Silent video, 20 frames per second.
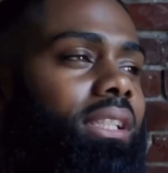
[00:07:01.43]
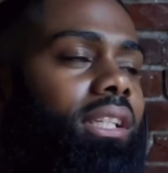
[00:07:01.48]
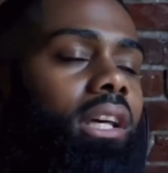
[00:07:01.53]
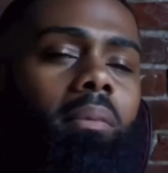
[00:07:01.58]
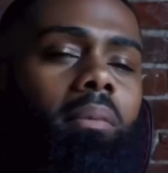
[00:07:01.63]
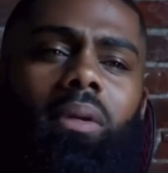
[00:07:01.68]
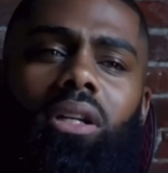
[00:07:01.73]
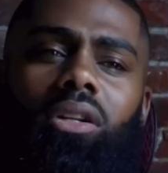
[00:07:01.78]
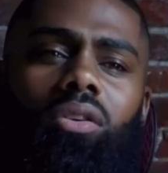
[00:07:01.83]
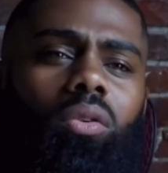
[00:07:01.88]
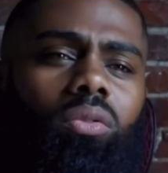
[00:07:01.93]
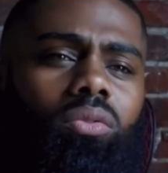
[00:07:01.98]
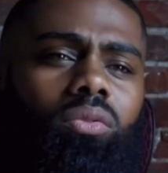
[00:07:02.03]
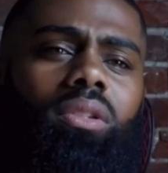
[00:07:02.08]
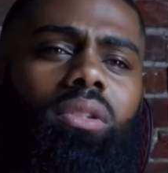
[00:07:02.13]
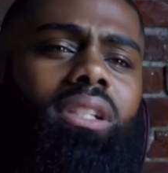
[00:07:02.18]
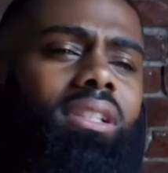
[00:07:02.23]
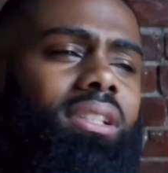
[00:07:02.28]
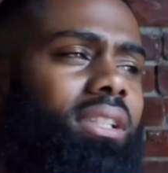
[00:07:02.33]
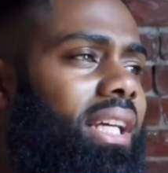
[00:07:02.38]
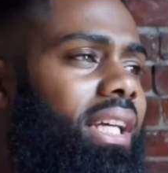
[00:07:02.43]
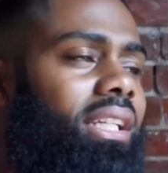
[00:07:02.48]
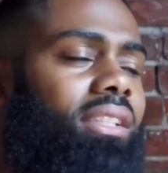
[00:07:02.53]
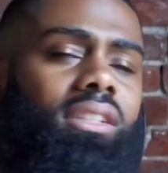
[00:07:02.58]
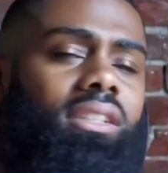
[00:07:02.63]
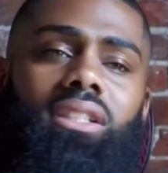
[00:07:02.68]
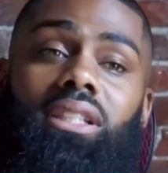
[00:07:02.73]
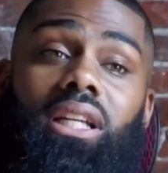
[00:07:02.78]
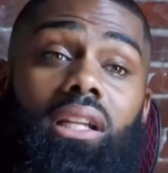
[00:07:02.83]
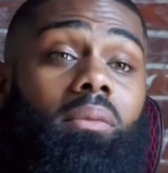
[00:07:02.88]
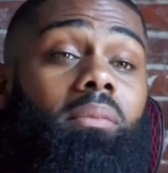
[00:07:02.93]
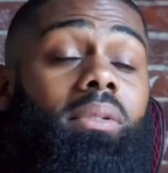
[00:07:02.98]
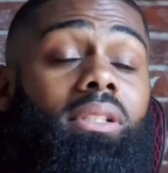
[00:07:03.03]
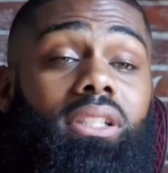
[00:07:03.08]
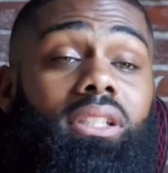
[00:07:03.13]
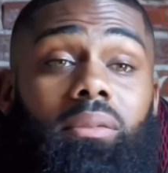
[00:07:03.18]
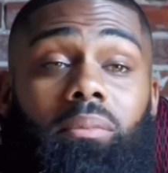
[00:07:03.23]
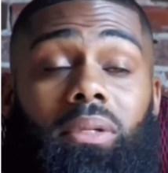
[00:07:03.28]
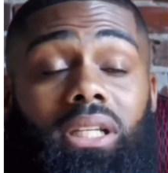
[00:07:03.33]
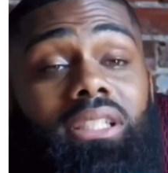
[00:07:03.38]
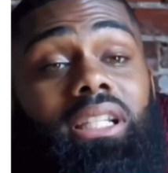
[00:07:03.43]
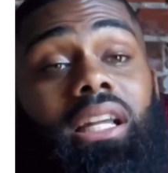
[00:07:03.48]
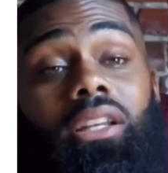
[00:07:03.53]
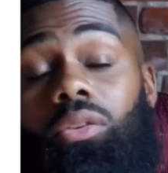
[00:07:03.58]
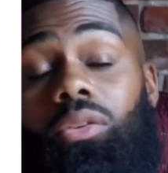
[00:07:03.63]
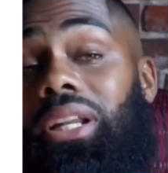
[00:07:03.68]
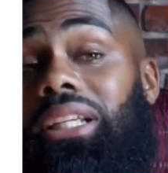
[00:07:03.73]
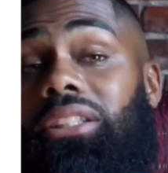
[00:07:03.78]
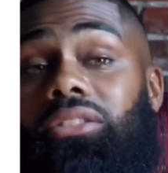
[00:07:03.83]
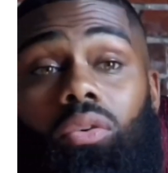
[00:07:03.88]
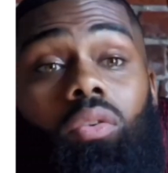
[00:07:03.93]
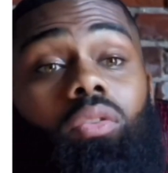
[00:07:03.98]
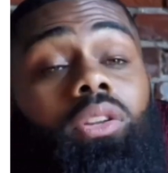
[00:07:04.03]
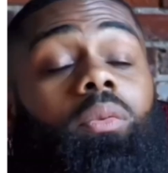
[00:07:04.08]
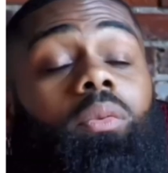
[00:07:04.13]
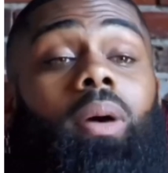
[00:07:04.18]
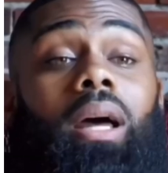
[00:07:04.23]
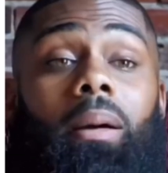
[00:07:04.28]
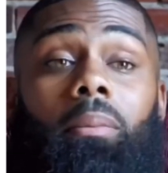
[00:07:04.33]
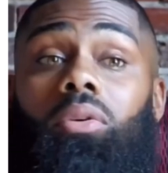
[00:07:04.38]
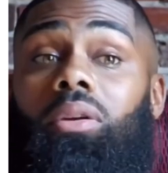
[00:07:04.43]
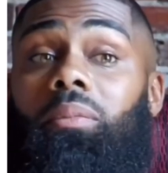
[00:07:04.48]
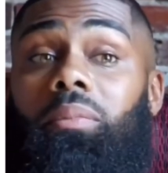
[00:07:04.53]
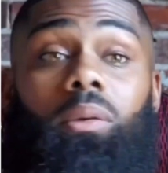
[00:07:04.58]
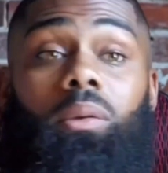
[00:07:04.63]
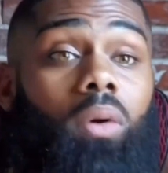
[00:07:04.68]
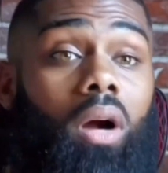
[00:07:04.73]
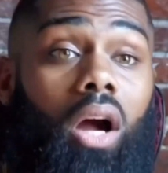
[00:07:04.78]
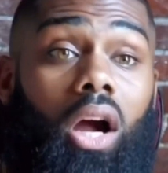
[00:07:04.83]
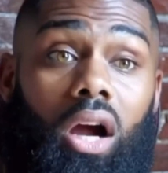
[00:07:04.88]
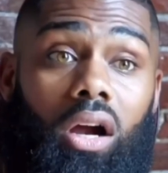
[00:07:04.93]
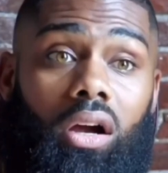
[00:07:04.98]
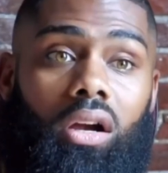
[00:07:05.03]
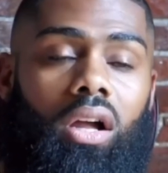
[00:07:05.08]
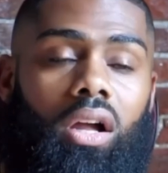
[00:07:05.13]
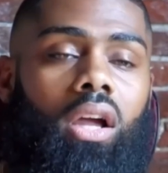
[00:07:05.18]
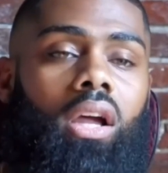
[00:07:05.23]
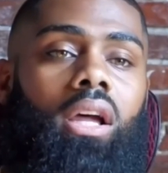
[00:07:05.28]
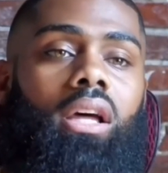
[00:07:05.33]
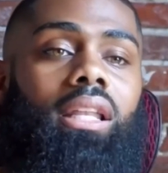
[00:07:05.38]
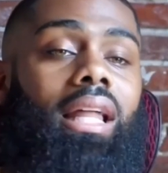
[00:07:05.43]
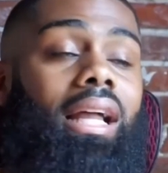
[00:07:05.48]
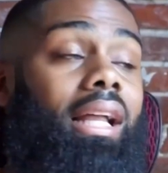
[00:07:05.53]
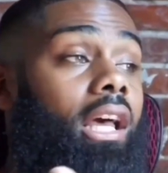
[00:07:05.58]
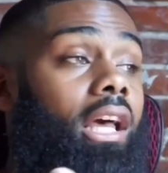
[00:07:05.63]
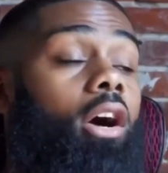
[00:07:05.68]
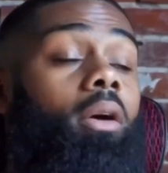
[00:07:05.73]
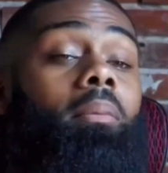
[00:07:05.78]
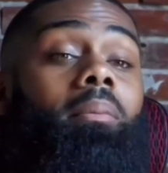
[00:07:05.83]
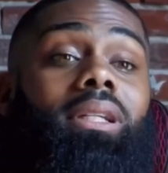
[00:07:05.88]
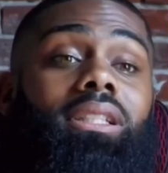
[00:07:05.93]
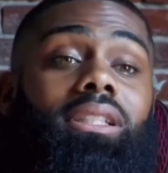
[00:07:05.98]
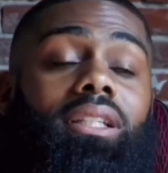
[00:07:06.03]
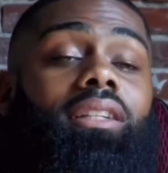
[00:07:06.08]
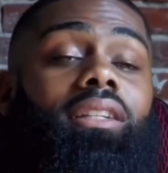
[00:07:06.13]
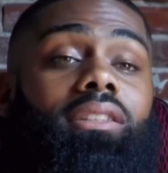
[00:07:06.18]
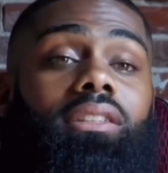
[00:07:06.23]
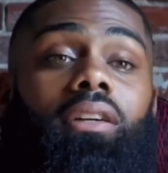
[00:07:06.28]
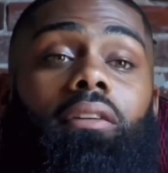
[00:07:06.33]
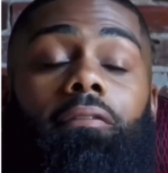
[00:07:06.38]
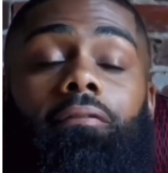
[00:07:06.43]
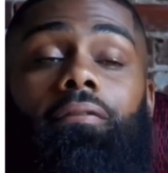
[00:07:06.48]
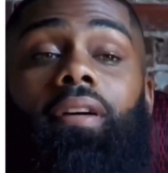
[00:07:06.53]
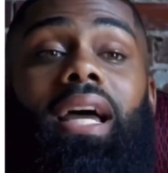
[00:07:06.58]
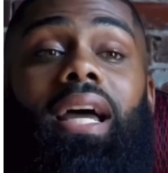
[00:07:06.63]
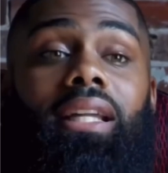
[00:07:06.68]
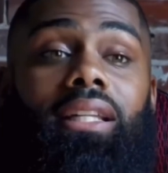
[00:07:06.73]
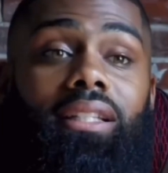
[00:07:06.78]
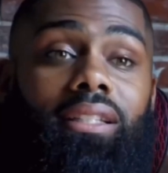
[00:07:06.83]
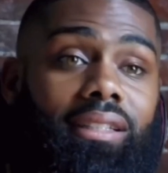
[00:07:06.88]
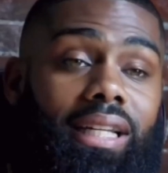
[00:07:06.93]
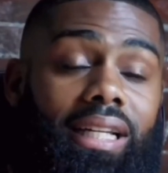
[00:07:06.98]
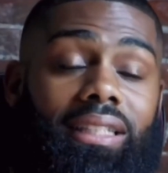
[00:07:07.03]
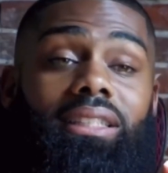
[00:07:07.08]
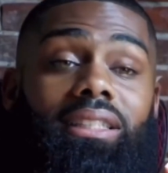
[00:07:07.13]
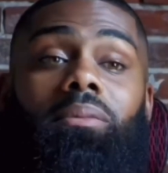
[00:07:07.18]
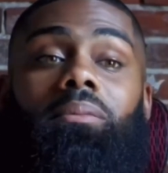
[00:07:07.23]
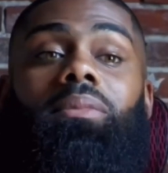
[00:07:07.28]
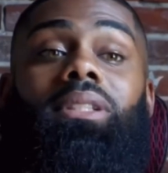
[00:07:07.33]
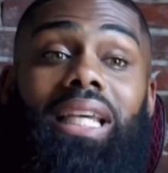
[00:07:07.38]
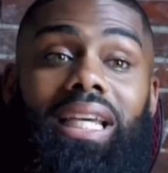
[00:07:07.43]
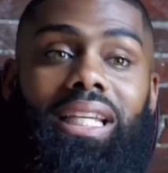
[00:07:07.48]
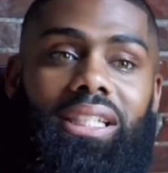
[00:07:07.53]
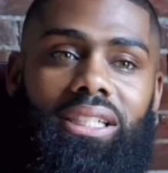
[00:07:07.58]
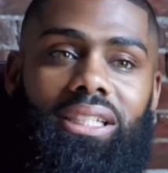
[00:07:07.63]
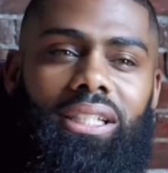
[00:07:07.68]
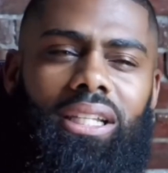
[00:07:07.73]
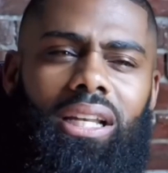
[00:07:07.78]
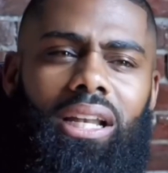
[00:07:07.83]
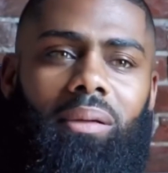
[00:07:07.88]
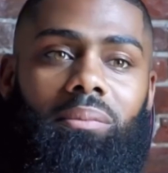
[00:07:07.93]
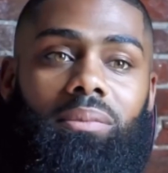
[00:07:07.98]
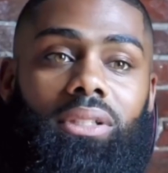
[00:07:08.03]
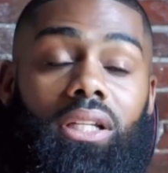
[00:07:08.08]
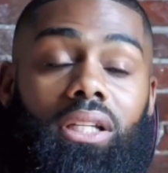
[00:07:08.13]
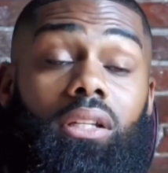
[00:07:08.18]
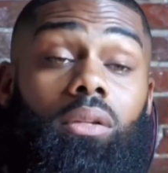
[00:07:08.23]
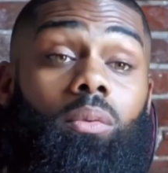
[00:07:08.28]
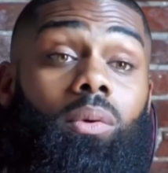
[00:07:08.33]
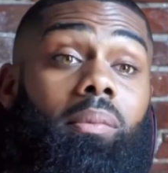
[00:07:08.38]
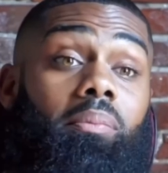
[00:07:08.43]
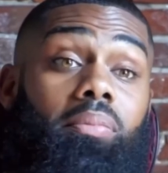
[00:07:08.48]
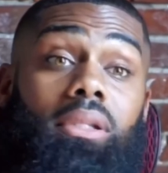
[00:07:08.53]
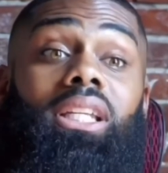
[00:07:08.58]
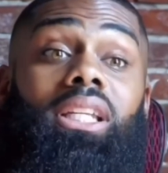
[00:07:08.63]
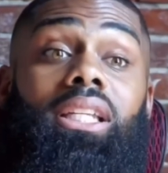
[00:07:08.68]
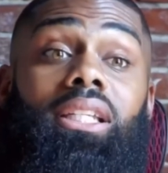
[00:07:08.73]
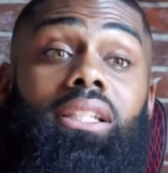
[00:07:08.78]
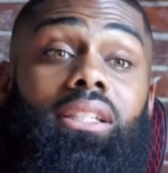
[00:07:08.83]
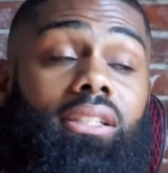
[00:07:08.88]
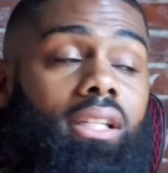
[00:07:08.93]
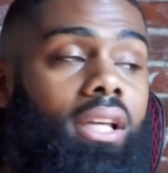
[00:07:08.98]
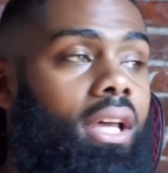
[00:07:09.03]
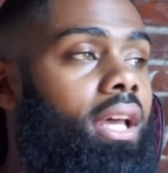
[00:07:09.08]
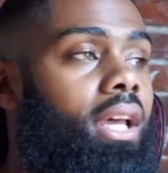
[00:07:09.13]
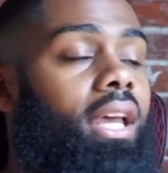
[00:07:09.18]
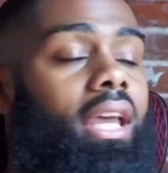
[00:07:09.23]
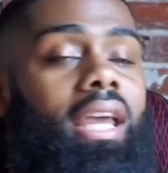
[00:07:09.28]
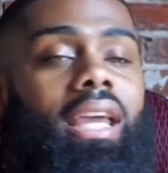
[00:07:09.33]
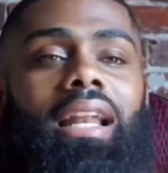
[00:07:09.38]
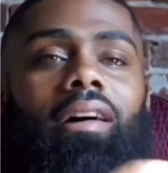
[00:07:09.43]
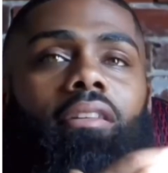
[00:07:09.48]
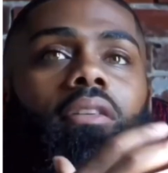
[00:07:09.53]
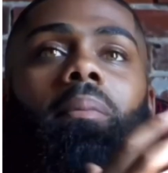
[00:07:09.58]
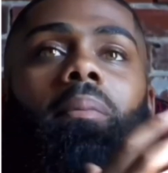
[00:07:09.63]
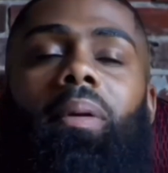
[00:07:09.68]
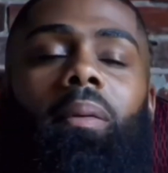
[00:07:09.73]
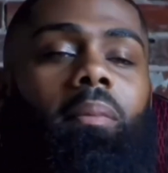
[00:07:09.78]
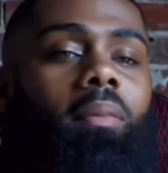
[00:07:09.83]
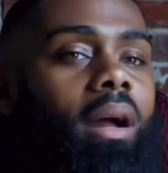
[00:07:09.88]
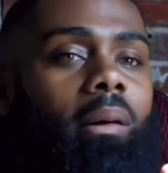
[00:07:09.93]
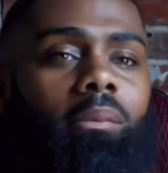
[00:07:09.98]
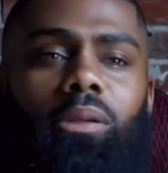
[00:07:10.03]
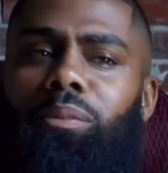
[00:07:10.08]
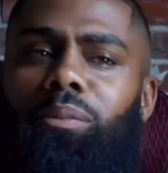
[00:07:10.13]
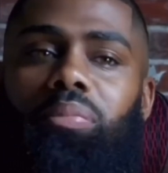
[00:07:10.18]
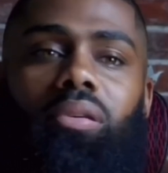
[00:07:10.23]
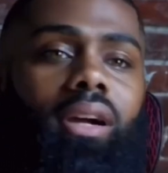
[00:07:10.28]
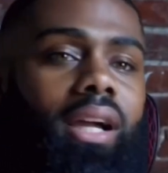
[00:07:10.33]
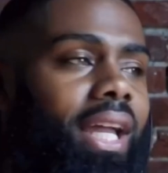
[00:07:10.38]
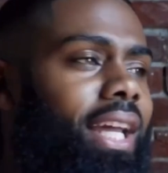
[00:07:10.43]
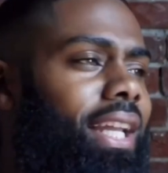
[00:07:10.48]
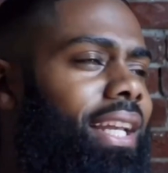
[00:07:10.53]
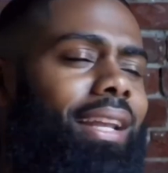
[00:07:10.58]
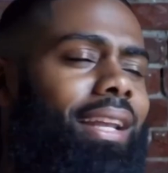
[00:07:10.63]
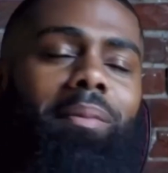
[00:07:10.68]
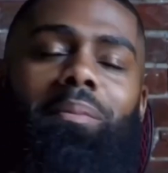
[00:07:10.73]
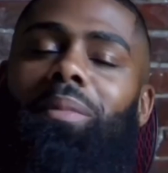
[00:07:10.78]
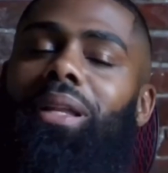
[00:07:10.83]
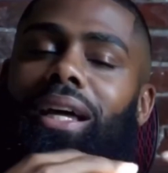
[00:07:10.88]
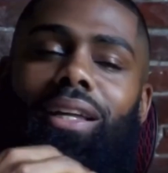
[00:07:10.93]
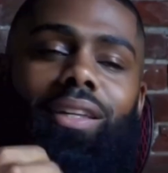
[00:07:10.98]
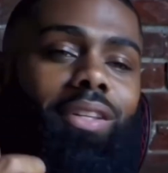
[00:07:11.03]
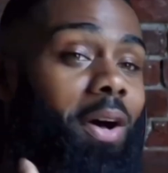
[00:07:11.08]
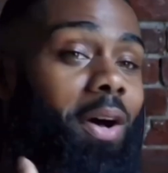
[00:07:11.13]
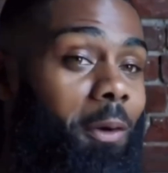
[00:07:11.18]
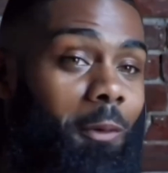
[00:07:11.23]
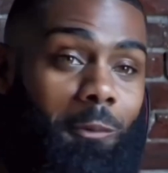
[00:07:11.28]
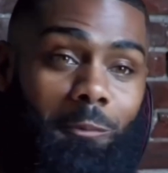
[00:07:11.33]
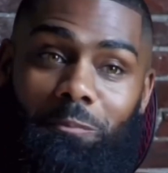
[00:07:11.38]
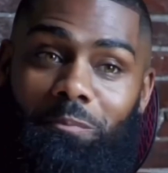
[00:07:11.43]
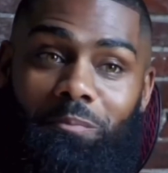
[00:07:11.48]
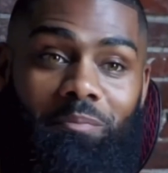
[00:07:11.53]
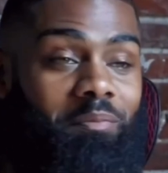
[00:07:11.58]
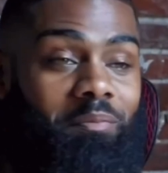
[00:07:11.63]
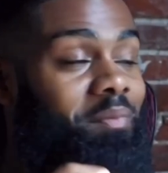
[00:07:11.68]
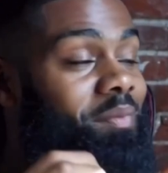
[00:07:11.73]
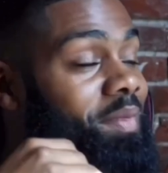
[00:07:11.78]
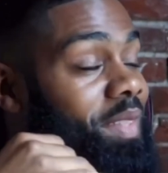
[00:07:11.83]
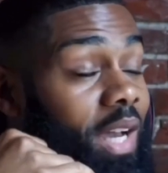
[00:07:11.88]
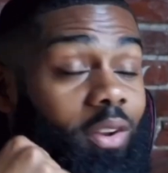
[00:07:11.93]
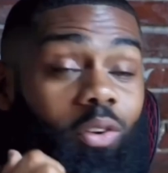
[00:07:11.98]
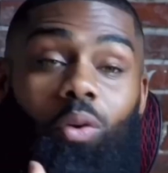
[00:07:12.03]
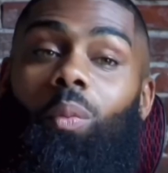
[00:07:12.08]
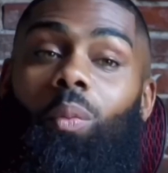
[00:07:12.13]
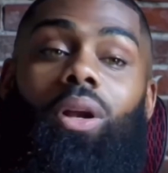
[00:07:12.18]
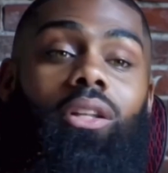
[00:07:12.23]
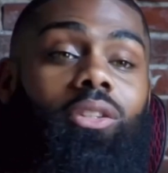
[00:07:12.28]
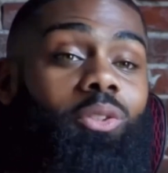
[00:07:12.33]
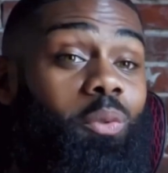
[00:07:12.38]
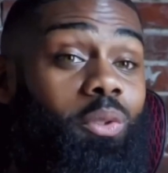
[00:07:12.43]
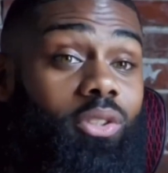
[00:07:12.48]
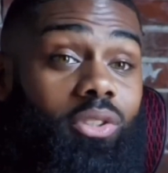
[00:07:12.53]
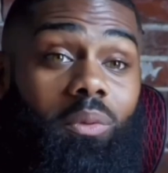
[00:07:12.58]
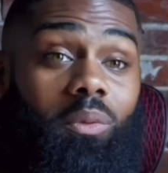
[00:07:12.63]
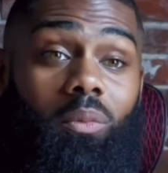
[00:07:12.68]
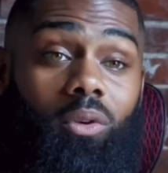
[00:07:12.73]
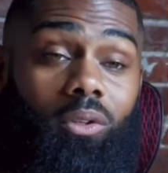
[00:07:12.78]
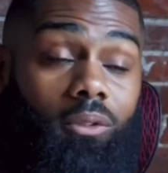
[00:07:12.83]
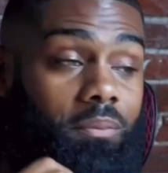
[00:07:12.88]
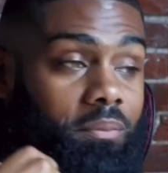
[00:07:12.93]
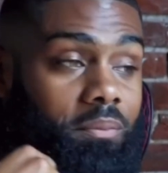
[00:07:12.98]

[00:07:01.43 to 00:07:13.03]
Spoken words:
help me to go through this stage of celibacy, because I know that's the only way I'm going to be with her. Like, help me to fight that temptation that I'm dealing with, please. And I remember I was praying and I'm like, yo, I don't want to do this no more.